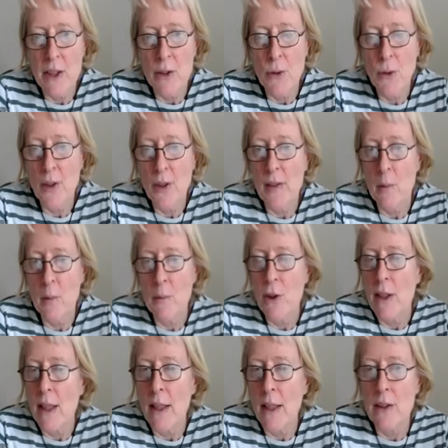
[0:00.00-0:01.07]
using them to
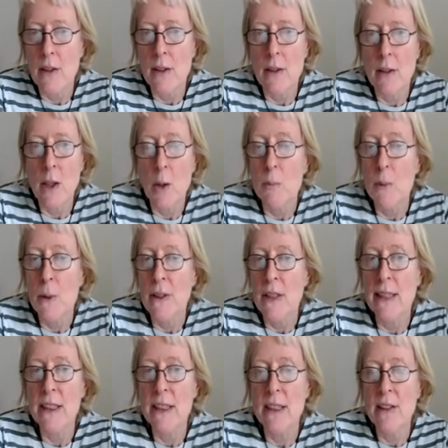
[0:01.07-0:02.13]
get a
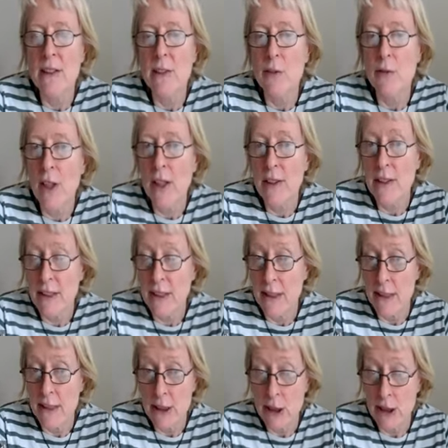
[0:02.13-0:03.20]
computational
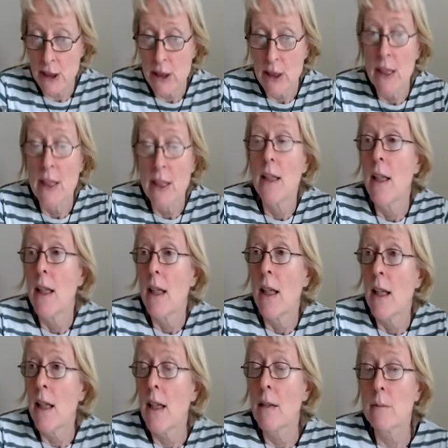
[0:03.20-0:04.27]
advantage,
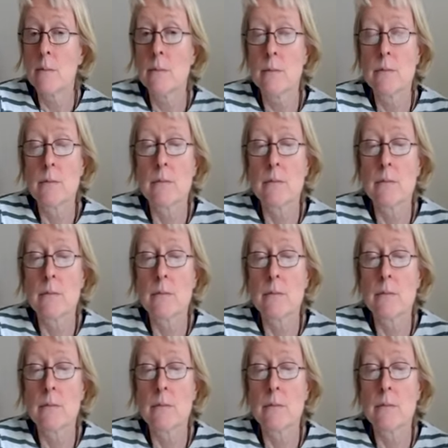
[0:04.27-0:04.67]
um,